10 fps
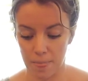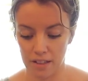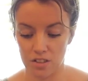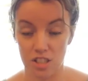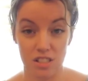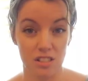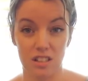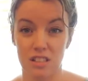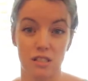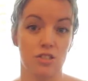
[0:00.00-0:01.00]
just
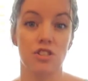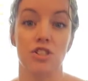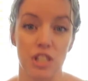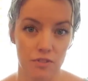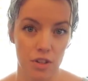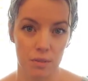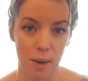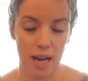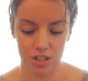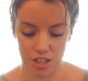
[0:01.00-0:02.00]
because they're searching for their
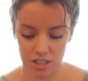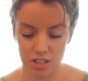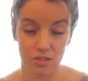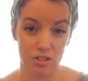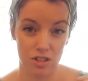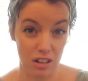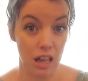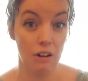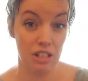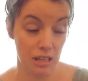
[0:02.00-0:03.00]
passion. So
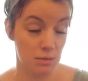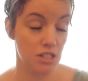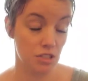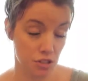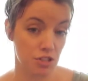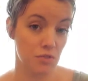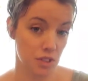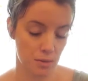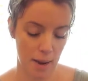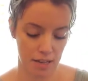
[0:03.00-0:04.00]
allowing them to search for
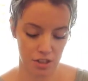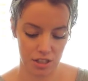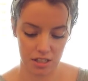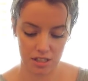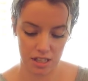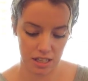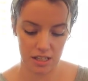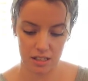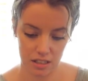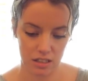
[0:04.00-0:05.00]
their passion is
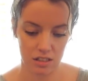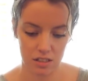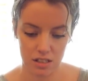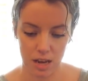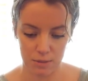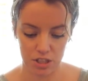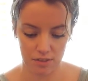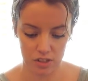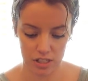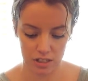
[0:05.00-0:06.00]
key in the Thomas
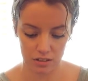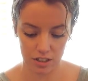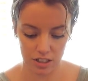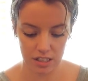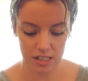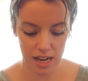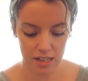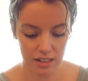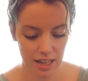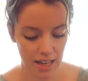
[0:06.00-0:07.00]
Jefferson learning
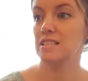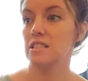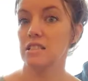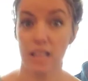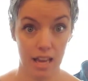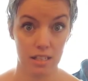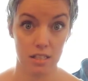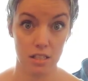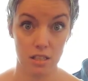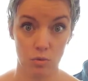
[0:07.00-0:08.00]
style.
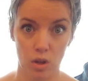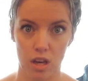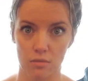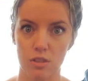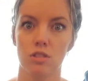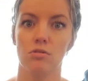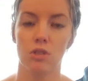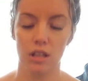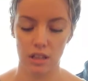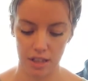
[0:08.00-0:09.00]
Next, we come to
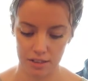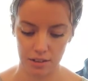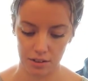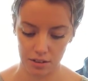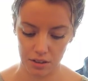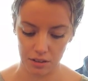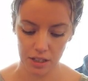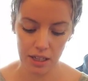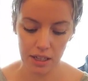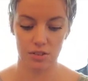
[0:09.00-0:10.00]
classical.
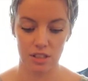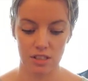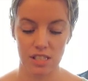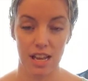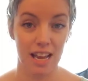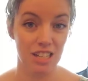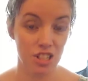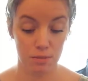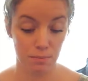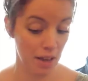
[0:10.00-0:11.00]
There's the
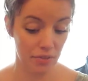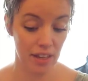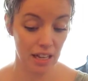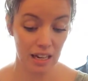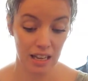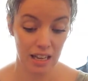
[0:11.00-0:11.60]
ancient method